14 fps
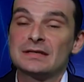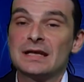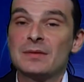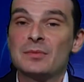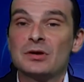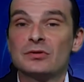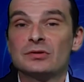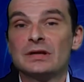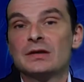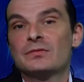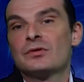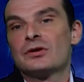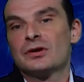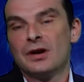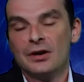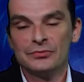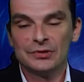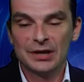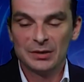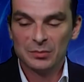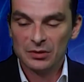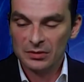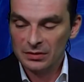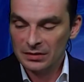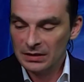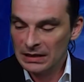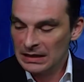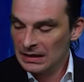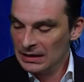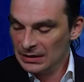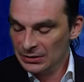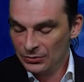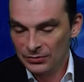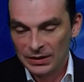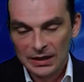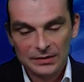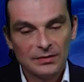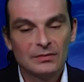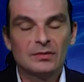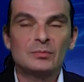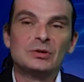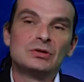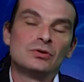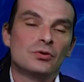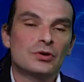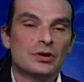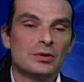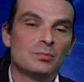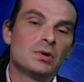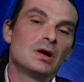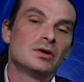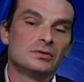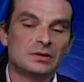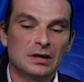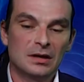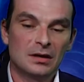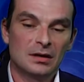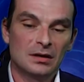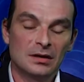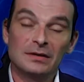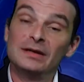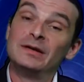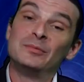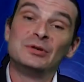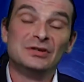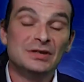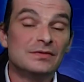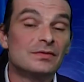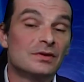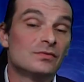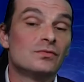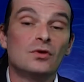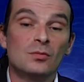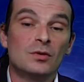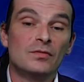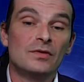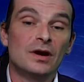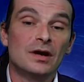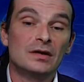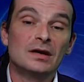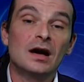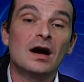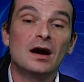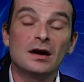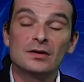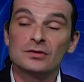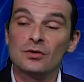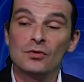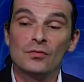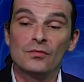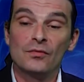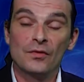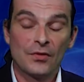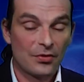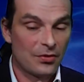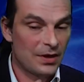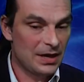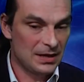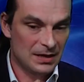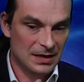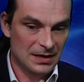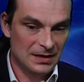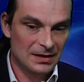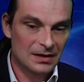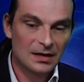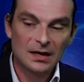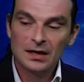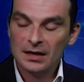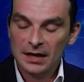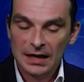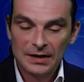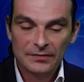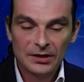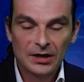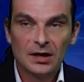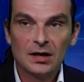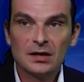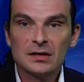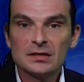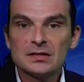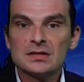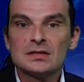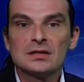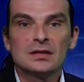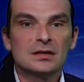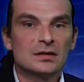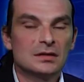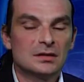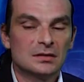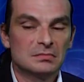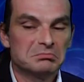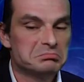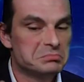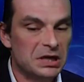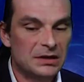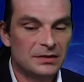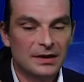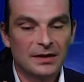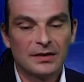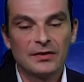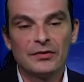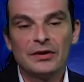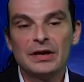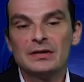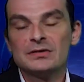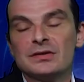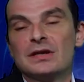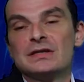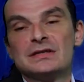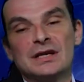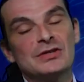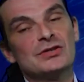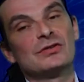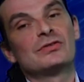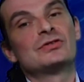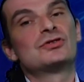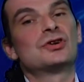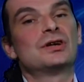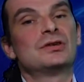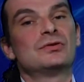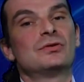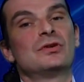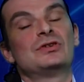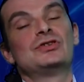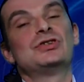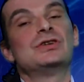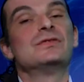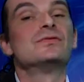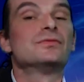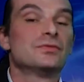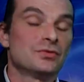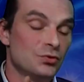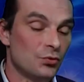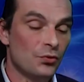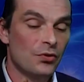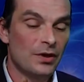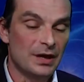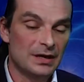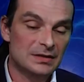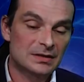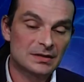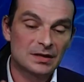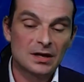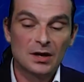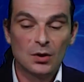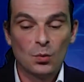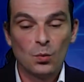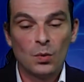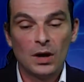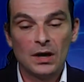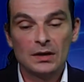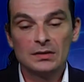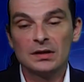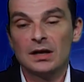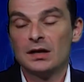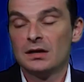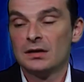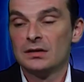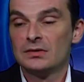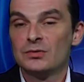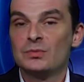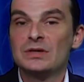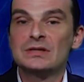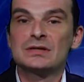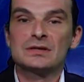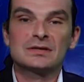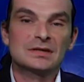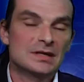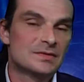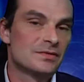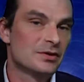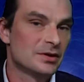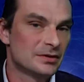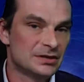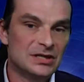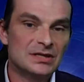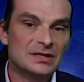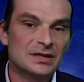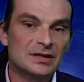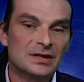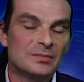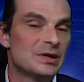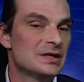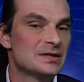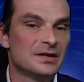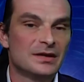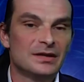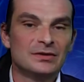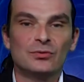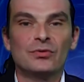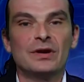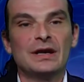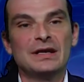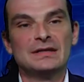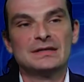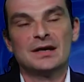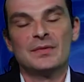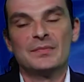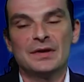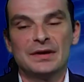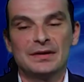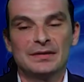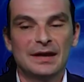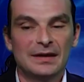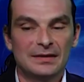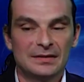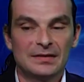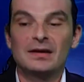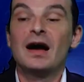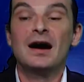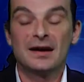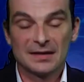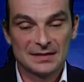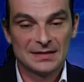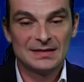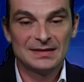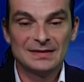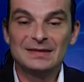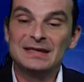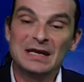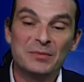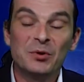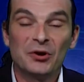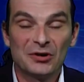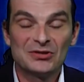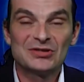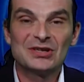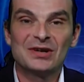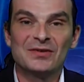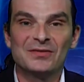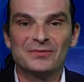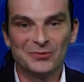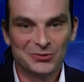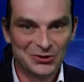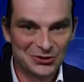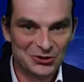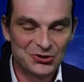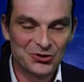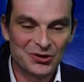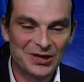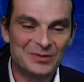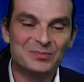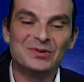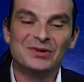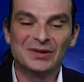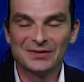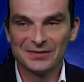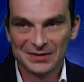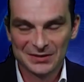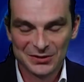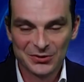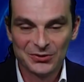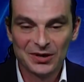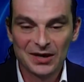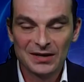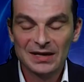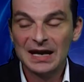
Neighborhood Network Roundtable. Tonight we will be talking about a little bit different form of art, art of thinking. Every artist in their career essentially trying to achieve two things. One, to be successful artistically, basically to create something that artist, him or herself, would enjoy and believe is good art,